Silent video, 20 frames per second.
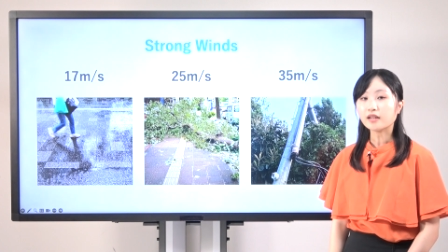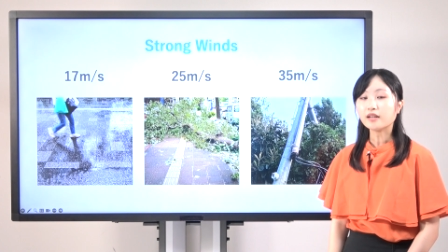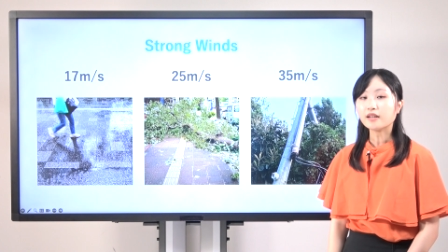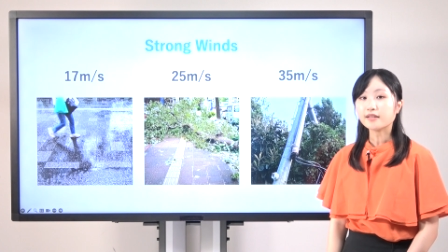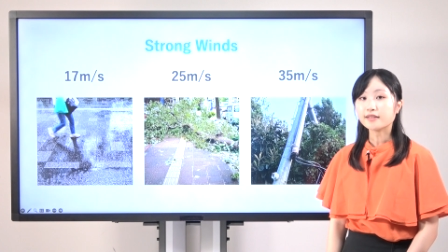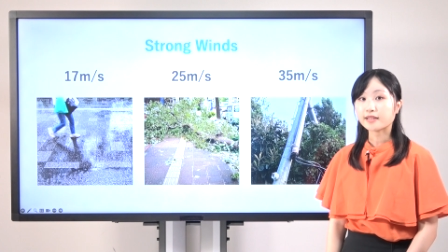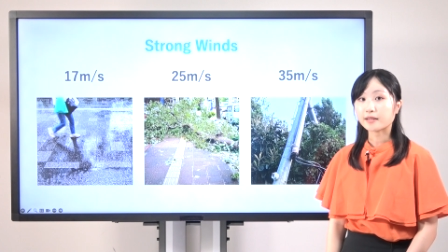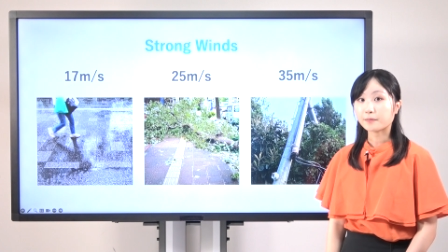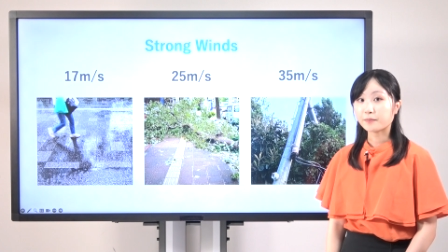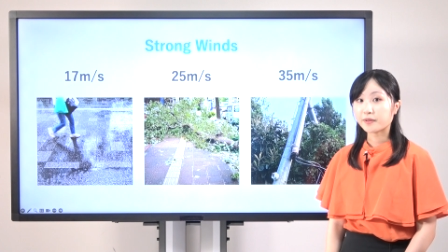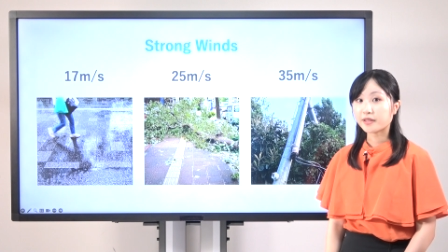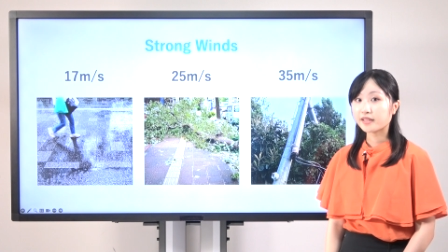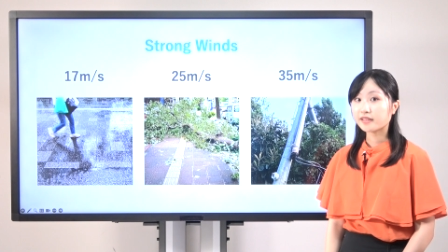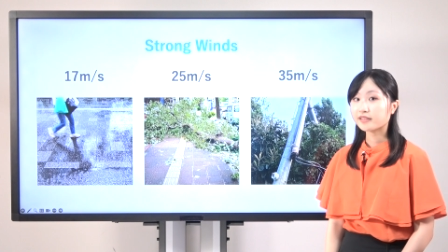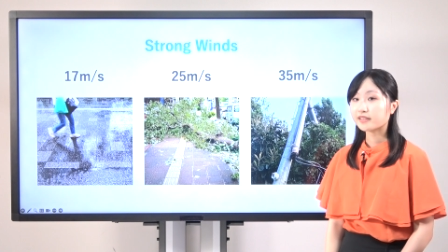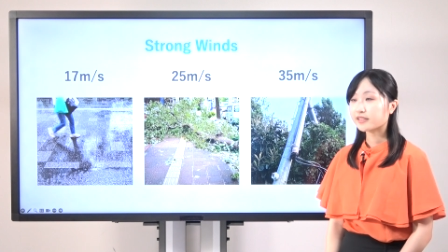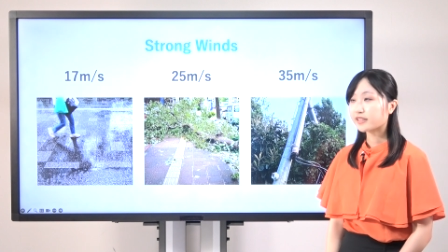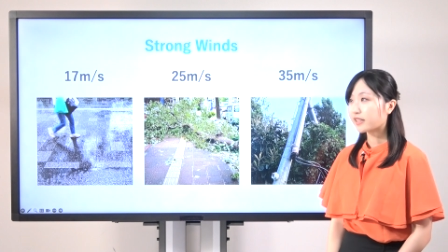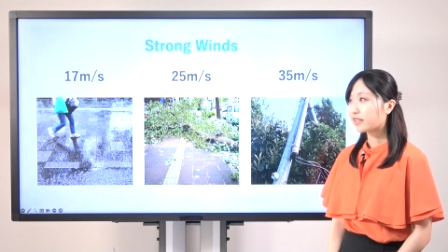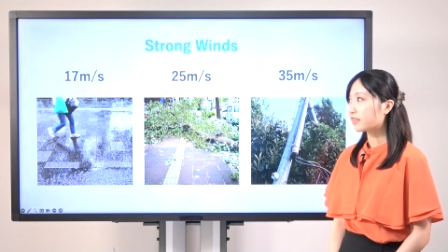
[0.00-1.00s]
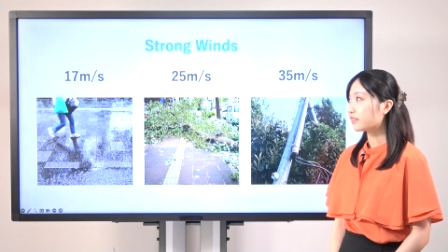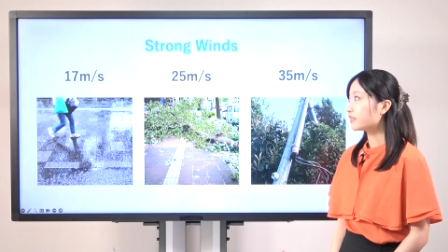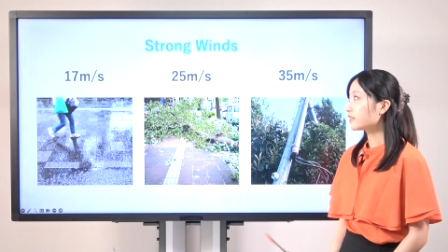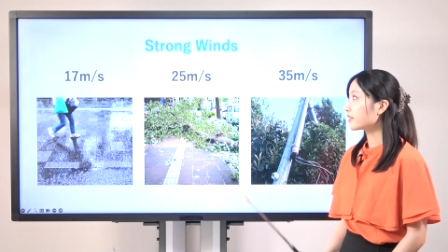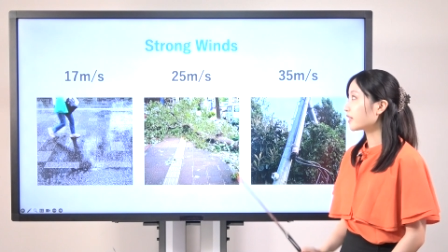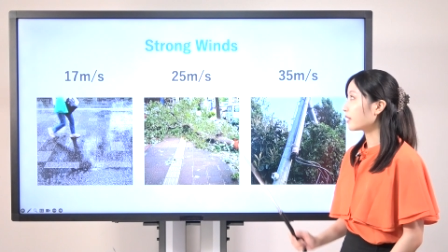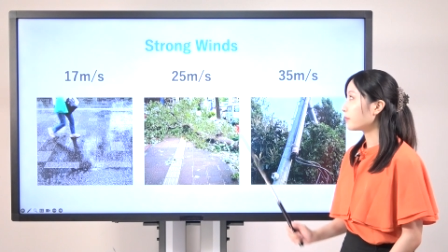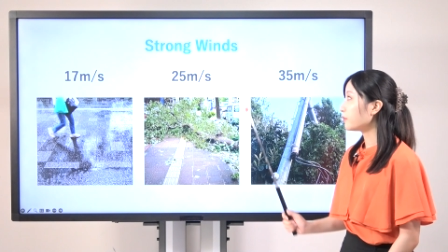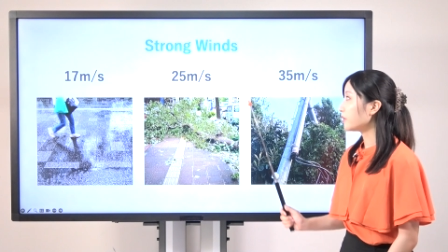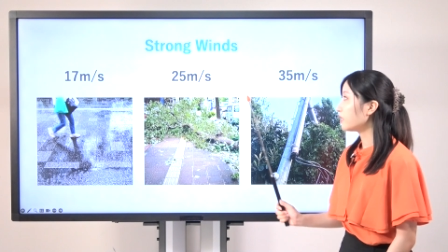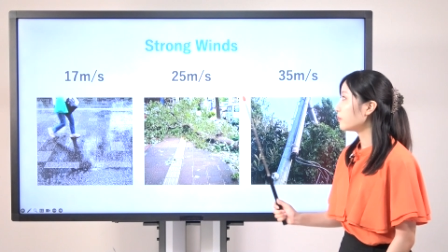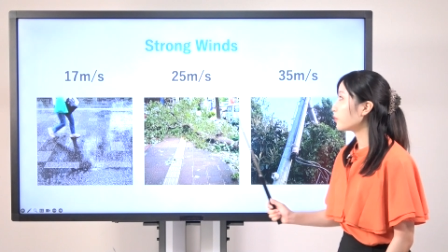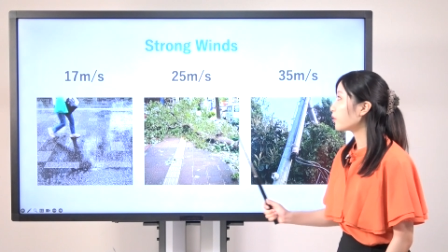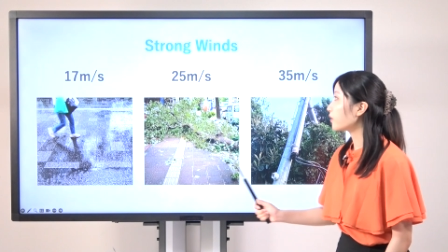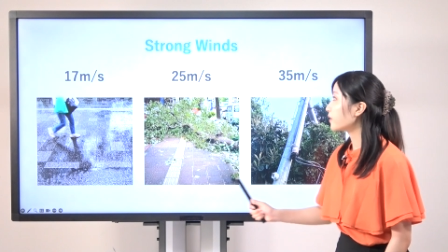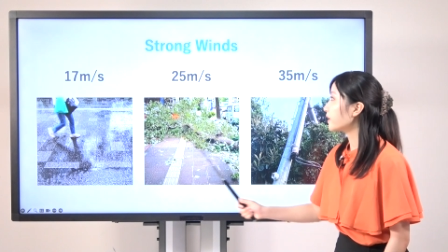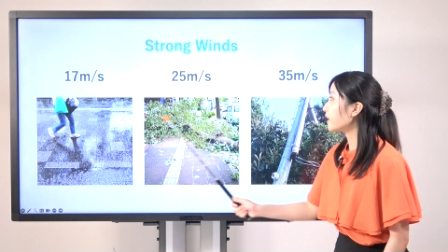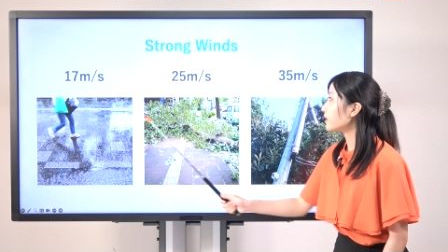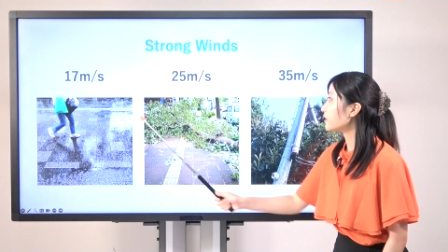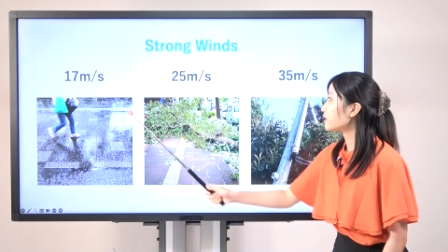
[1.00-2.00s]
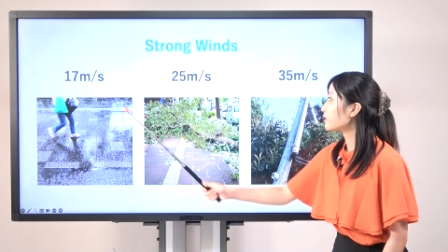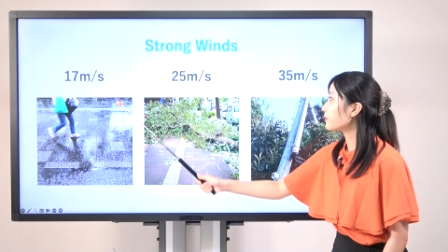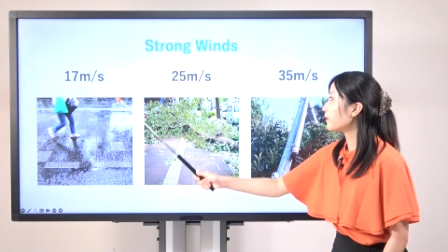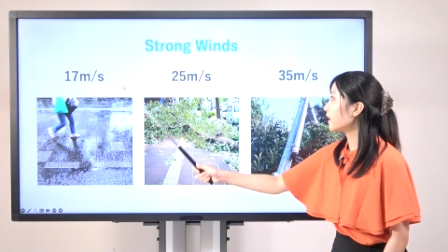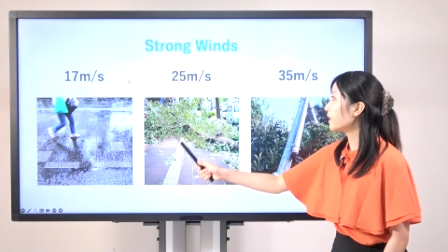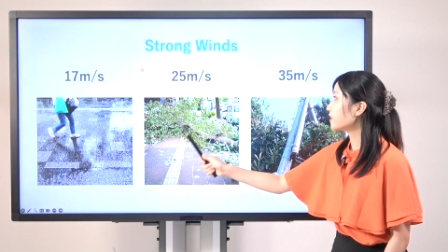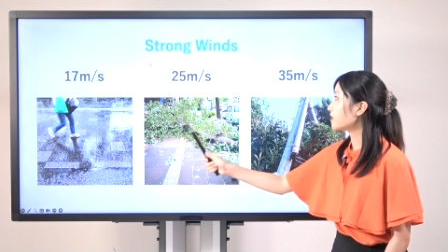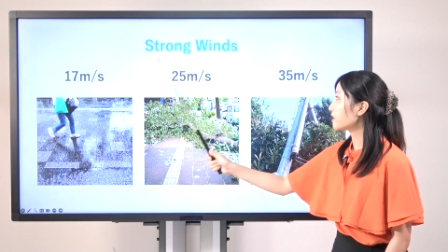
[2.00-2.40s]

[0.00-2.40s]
The peak gusts can be more than twice